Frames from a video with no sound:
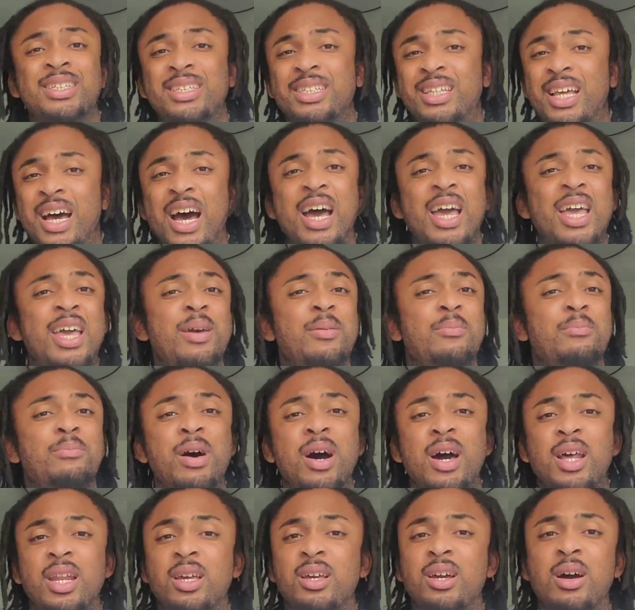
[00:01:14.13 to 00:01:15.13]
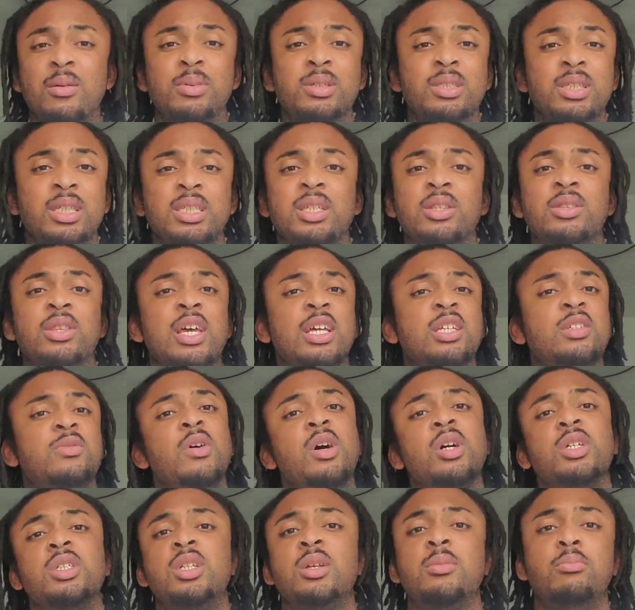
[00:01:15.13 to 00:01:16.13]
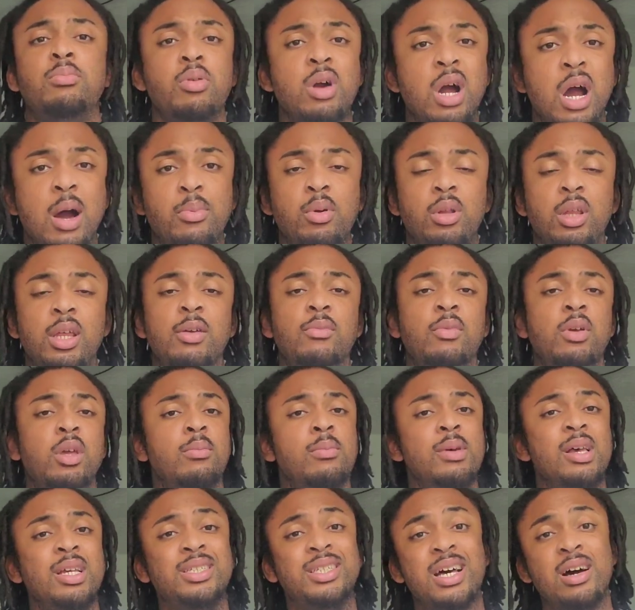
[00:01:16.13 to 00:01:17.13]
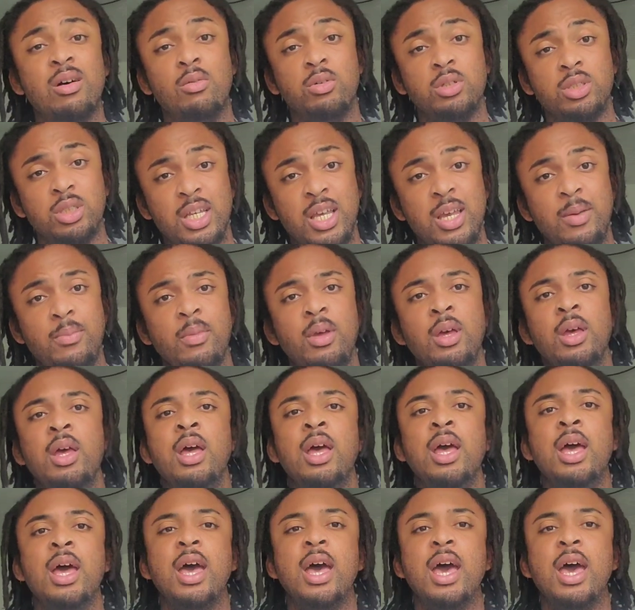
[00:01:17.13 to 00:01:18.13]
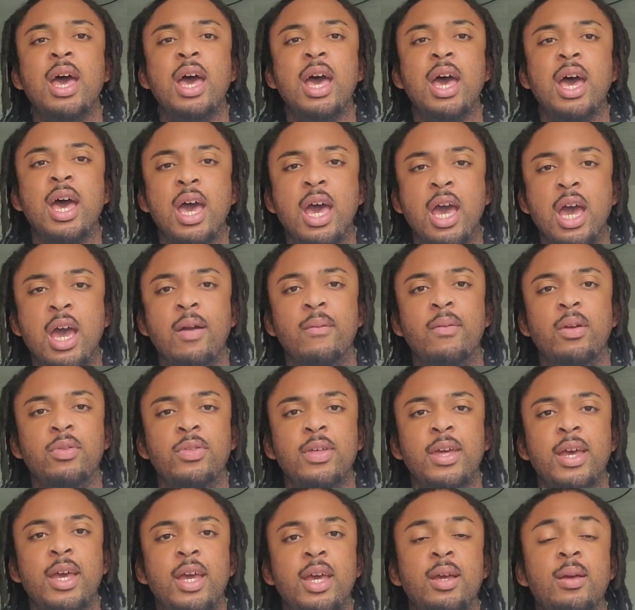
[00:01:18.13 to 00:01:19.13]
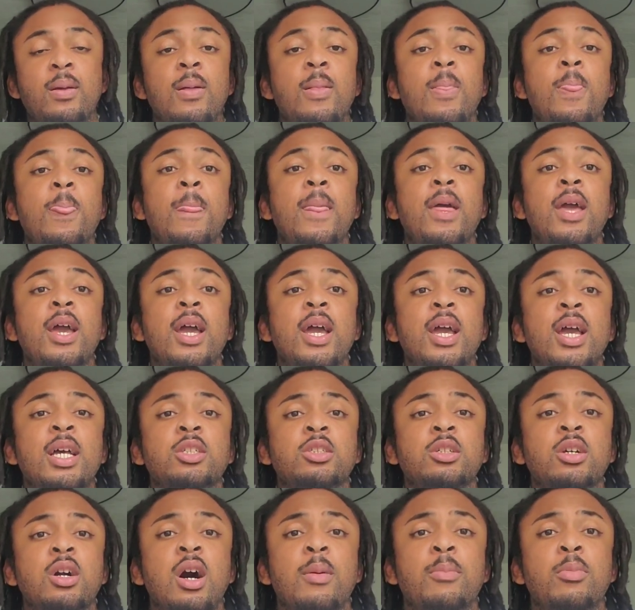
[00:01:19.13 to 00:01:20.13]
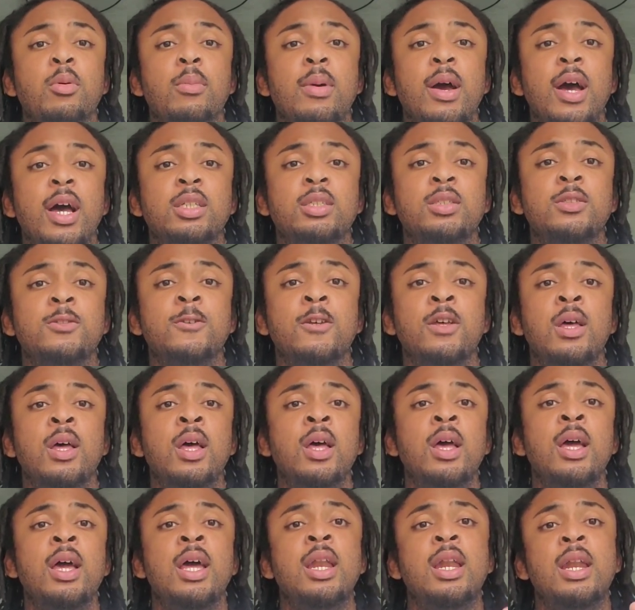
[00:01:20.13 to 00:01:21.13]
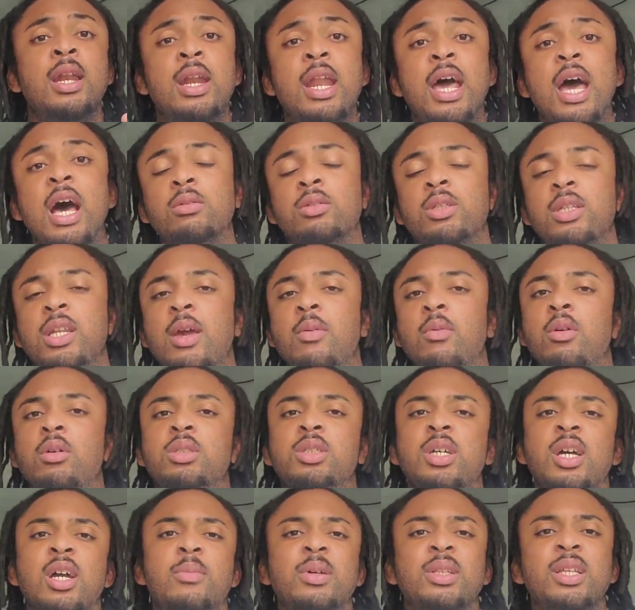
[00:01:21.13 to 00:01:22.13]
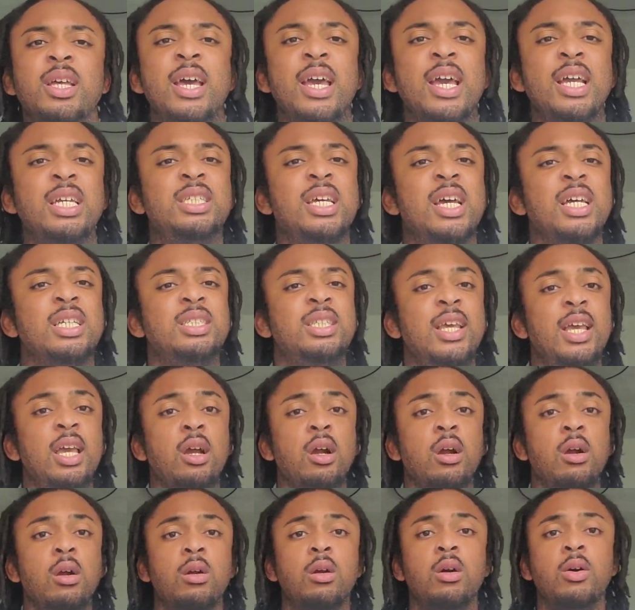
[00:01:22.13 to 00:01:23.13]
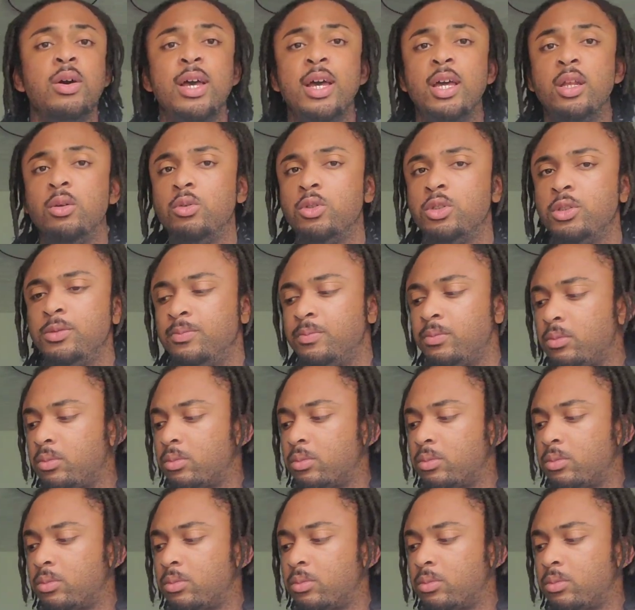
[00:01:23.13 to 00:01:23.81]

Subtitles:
diet, body composition, things functioning properly. When you miss out on sleep, everything is compromised. Now, today we're going to talk about the HXD ergo handles.